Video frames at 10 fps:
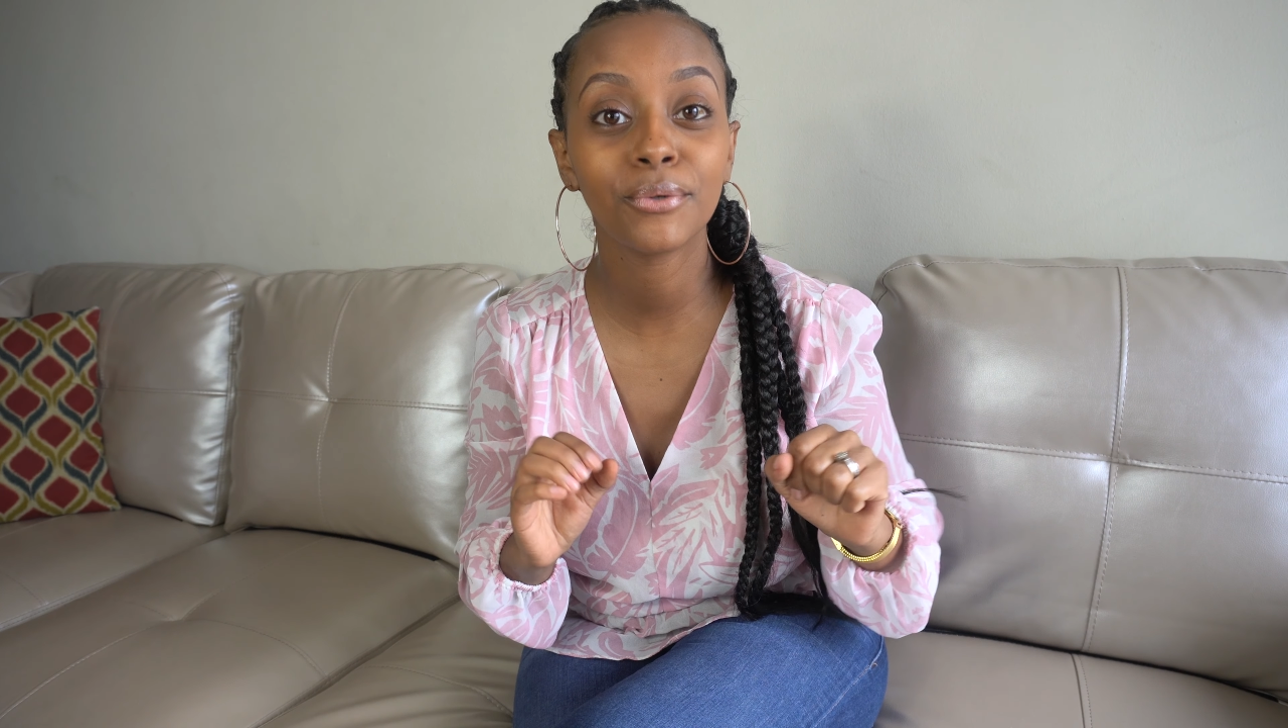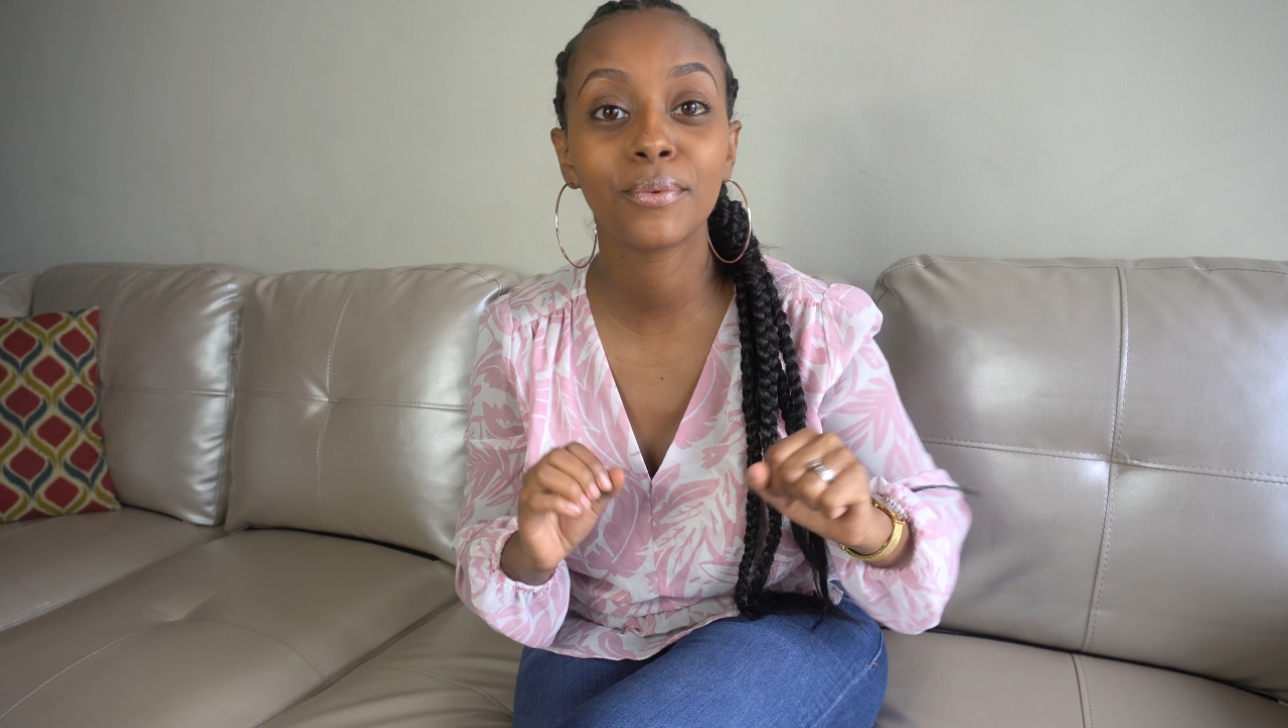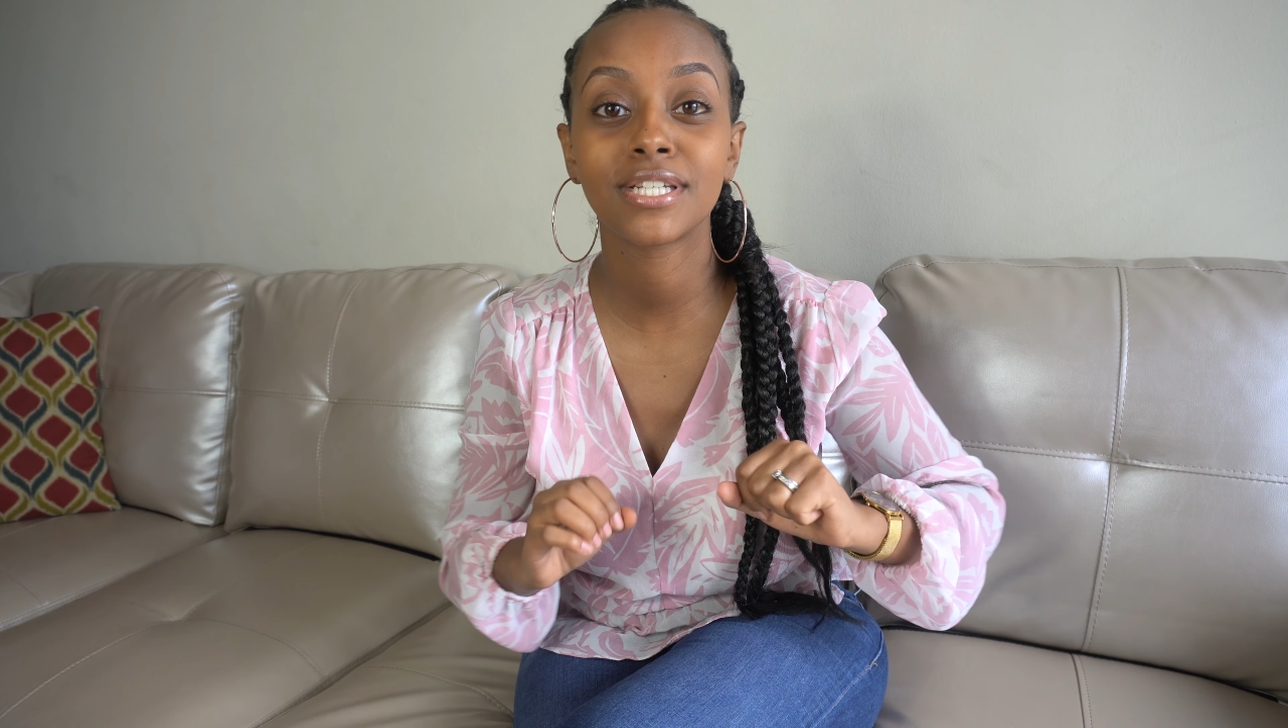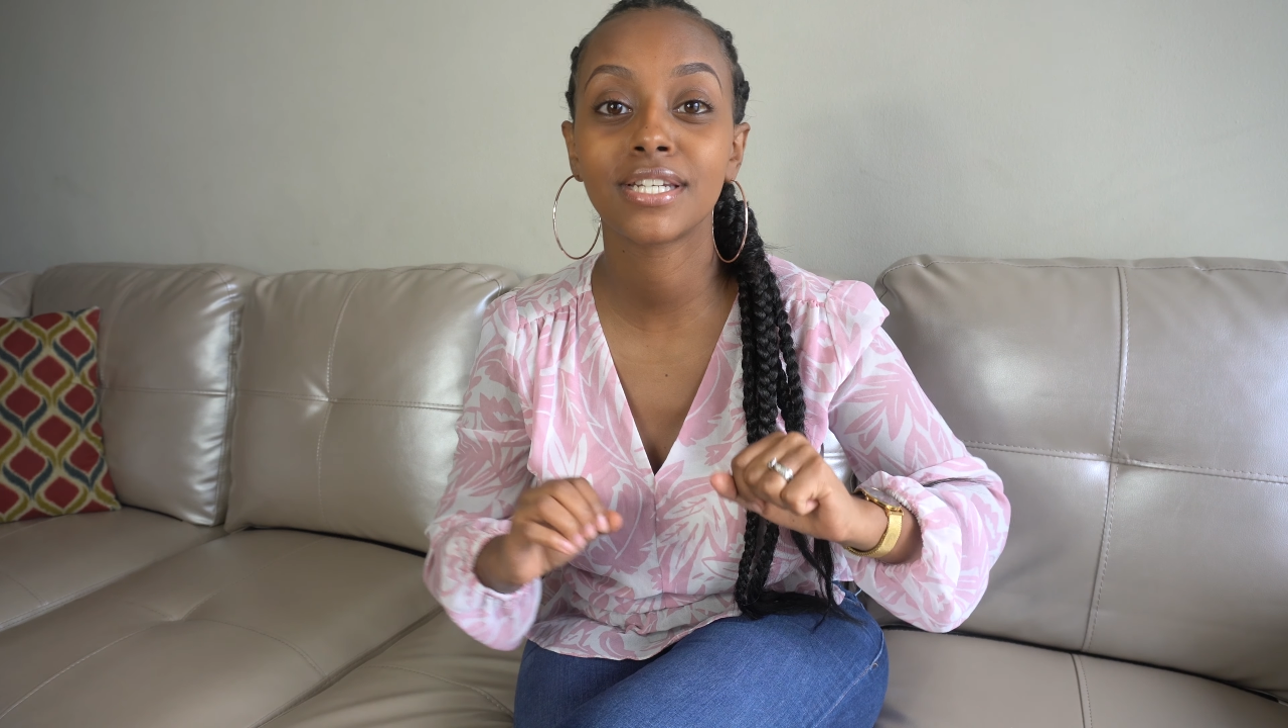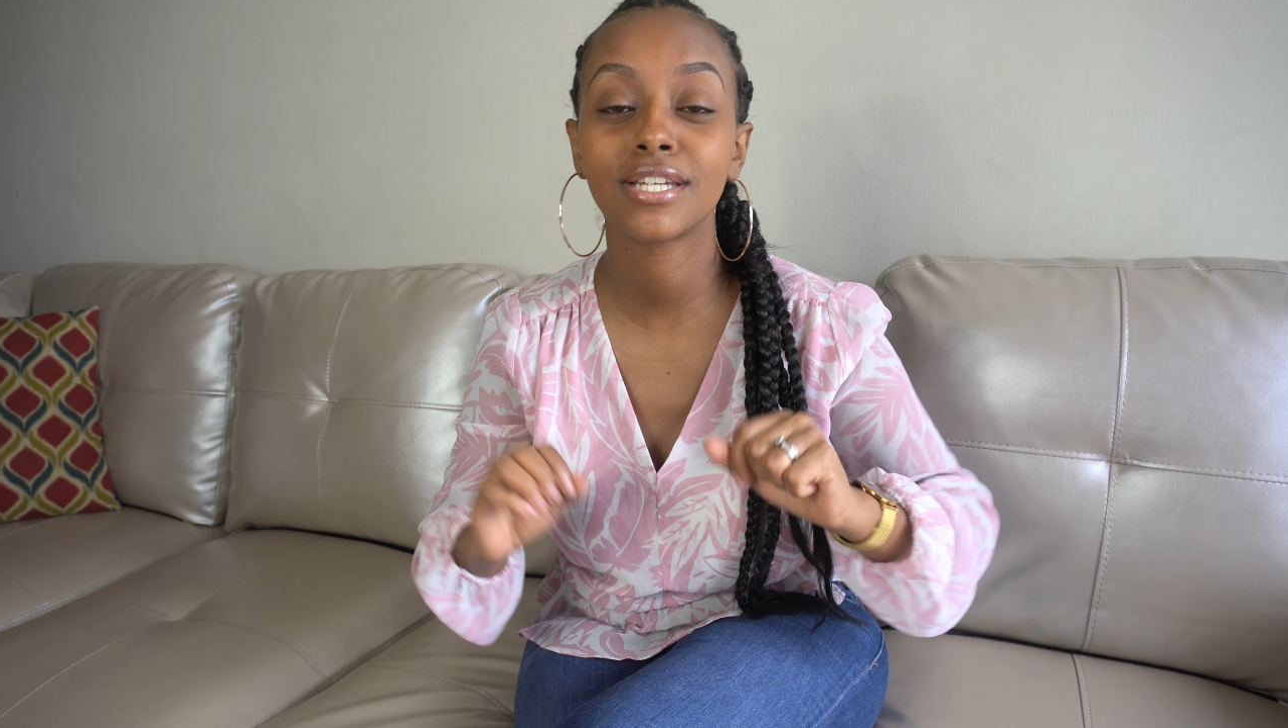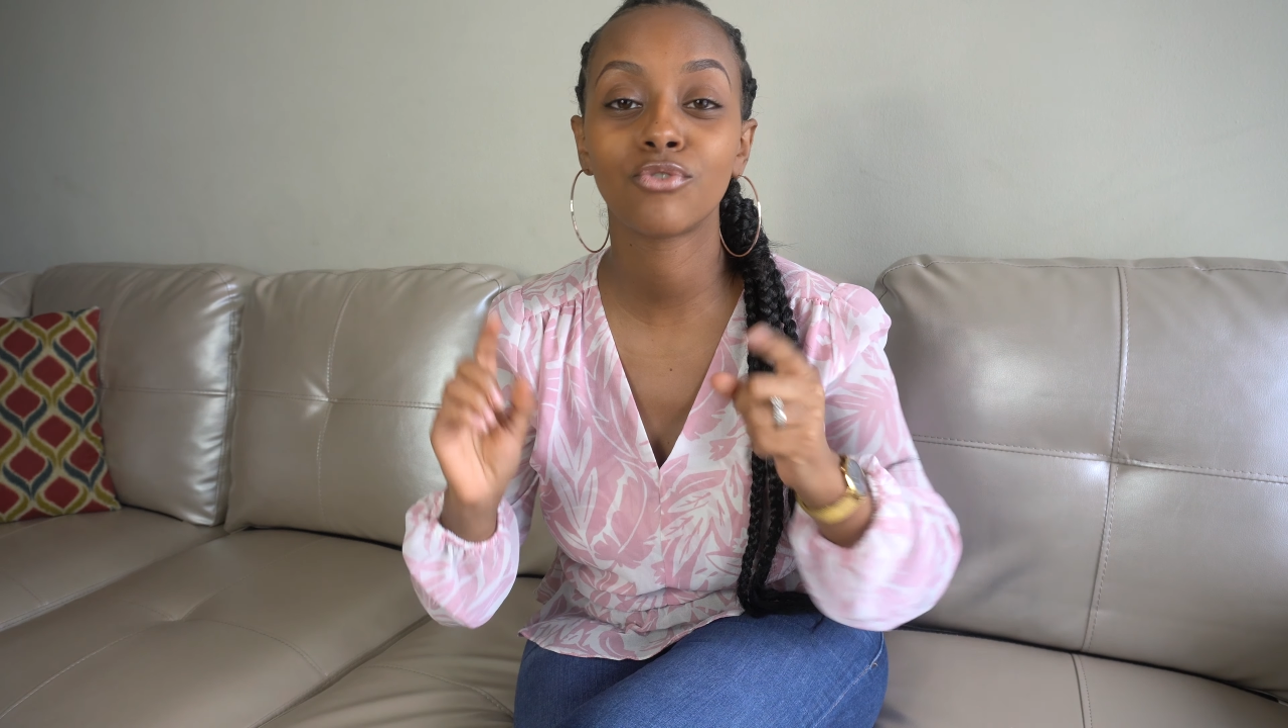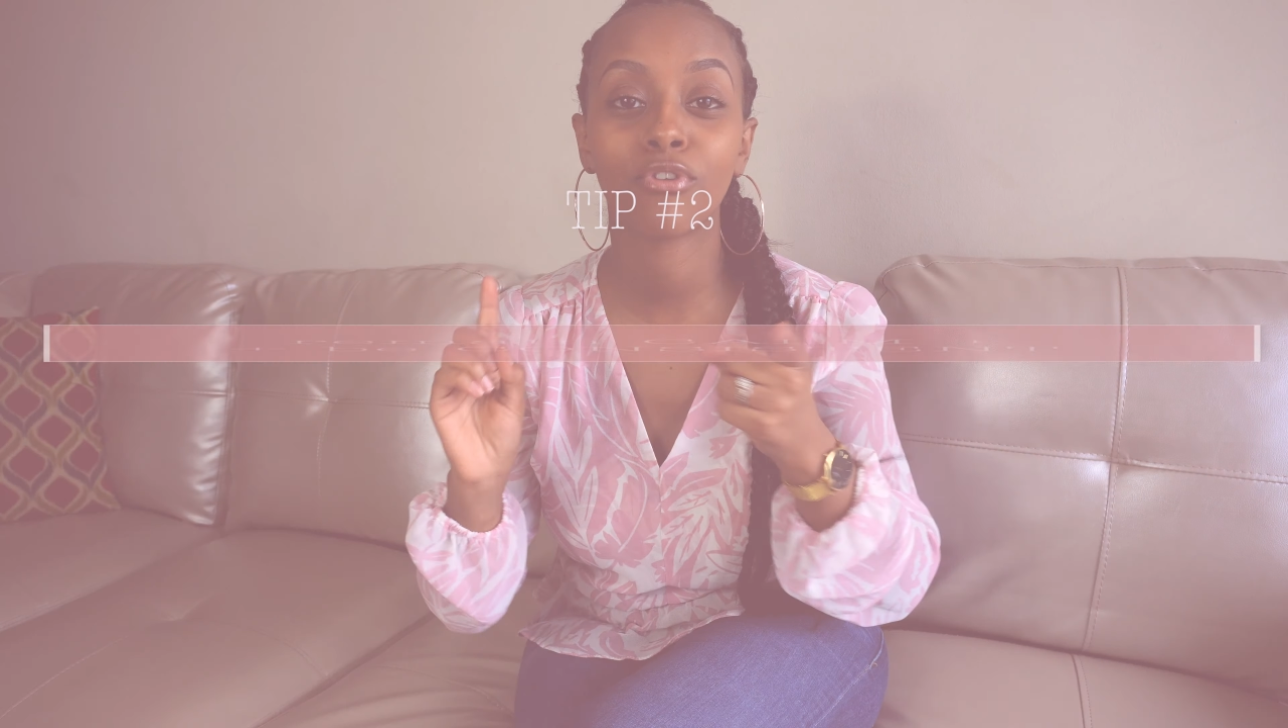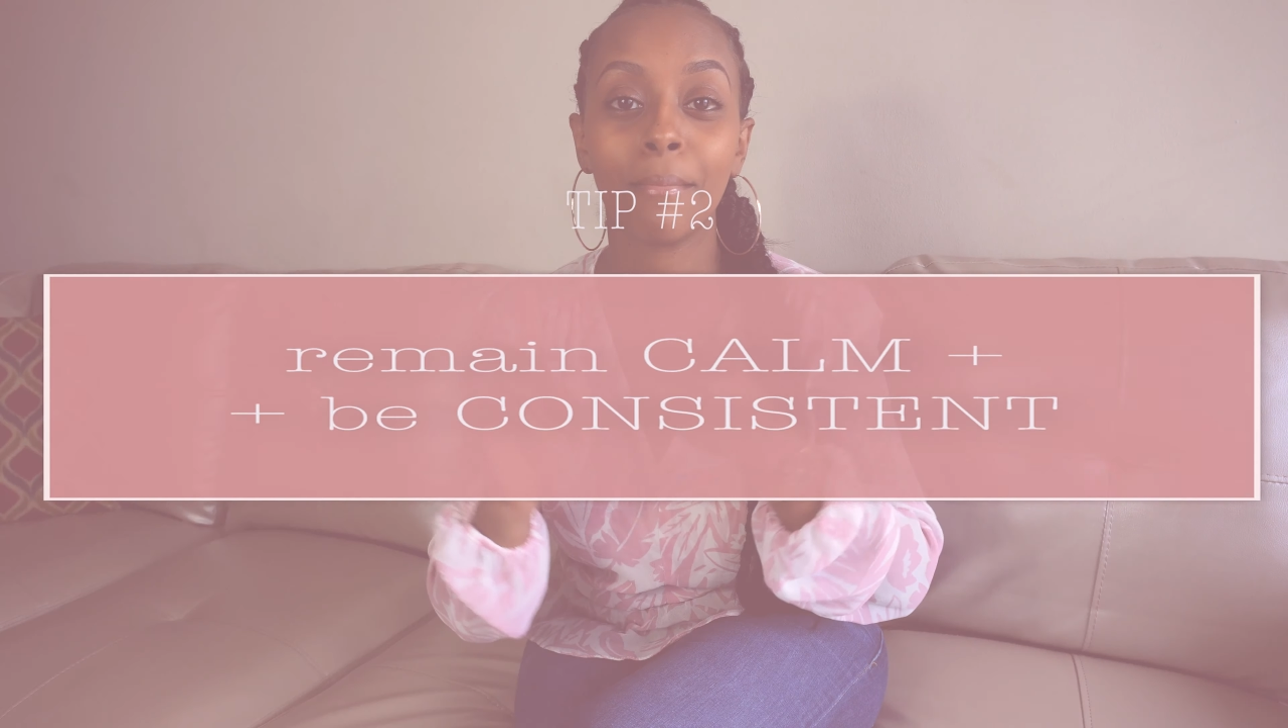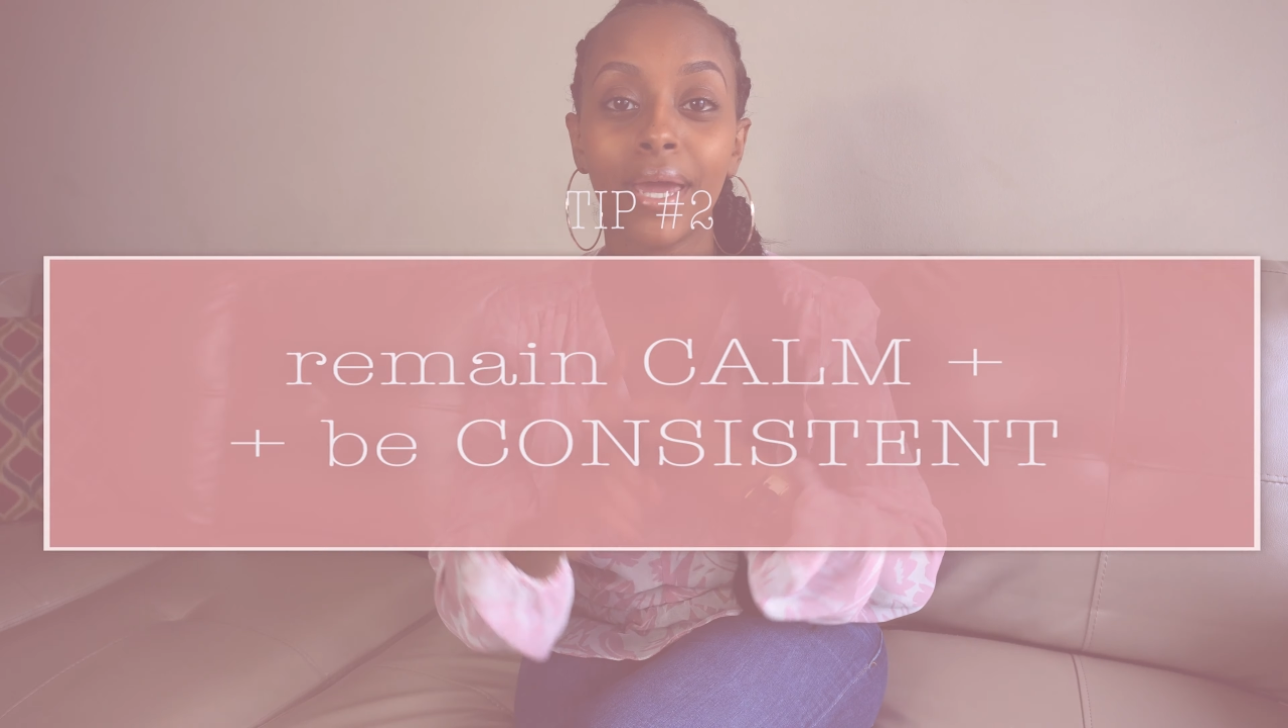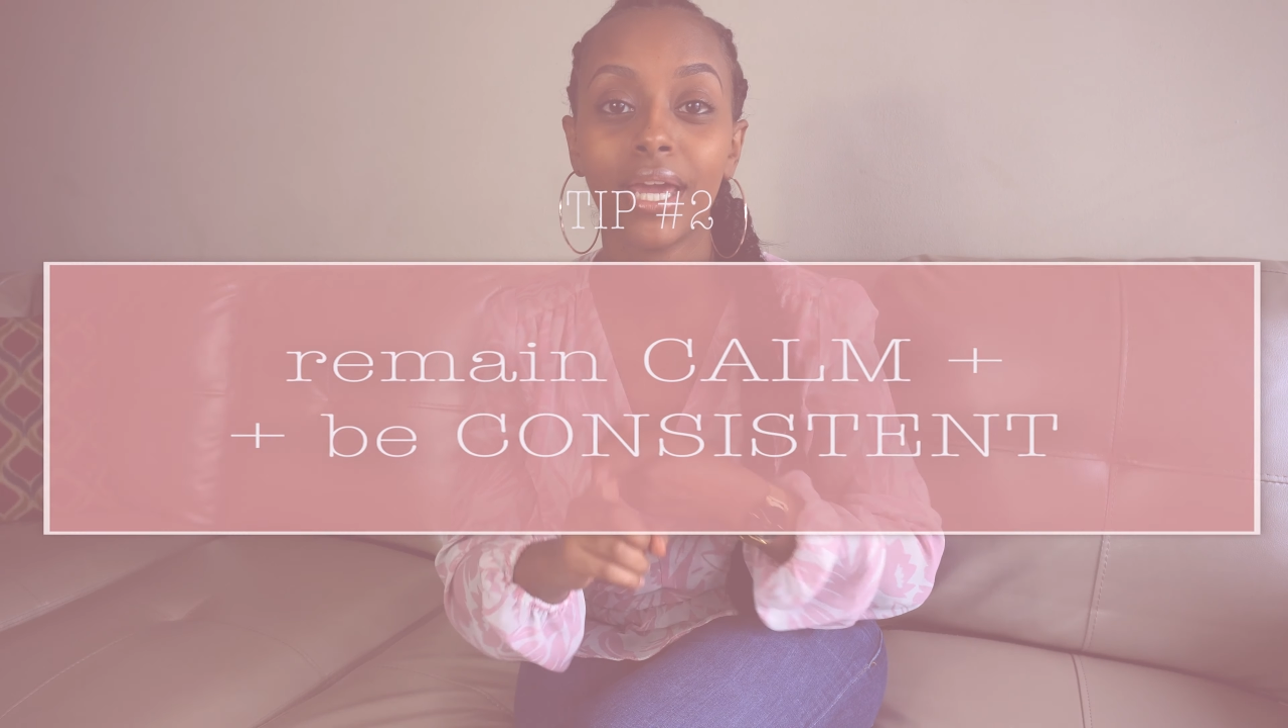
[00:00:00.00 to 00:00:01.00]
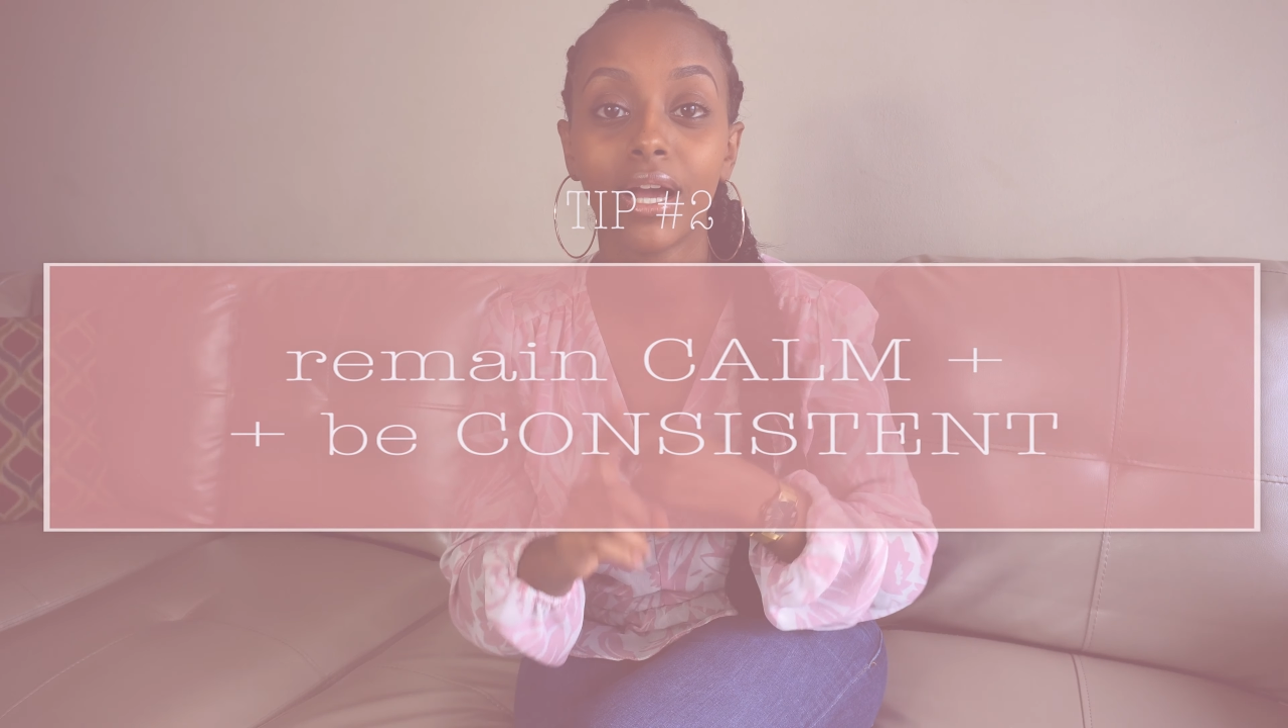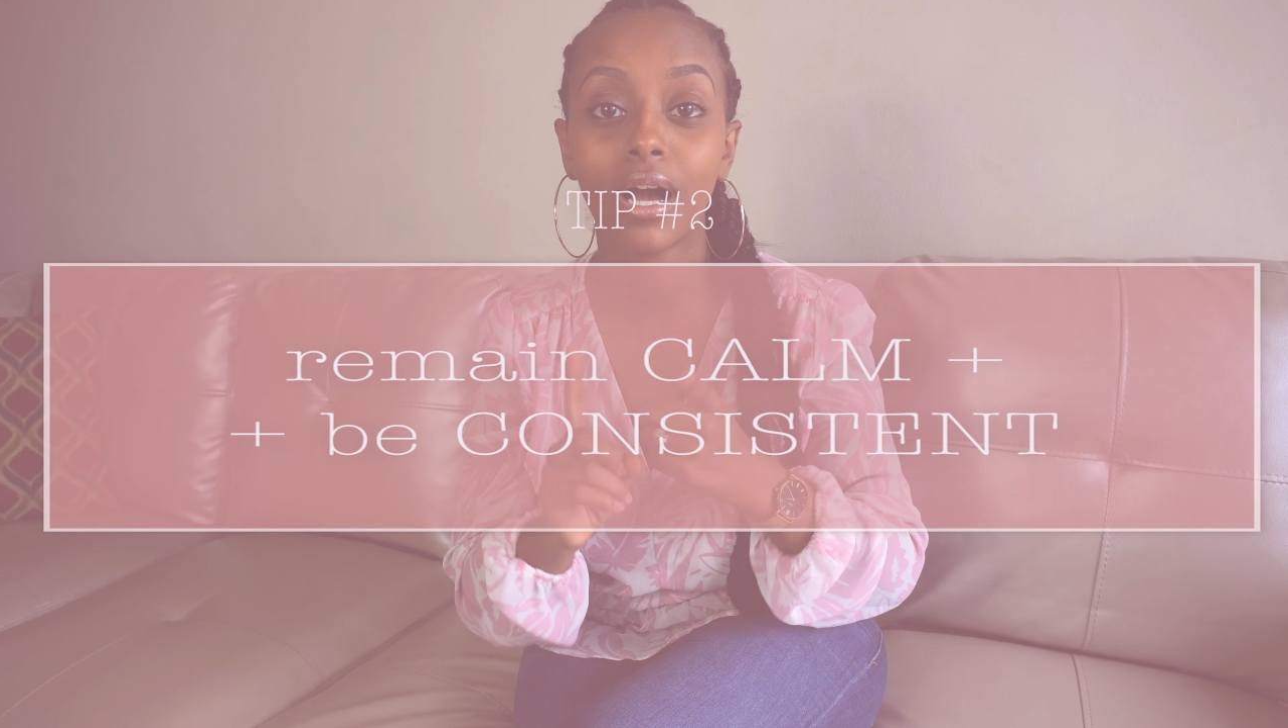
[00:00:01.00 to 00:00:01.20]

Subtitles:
which is remain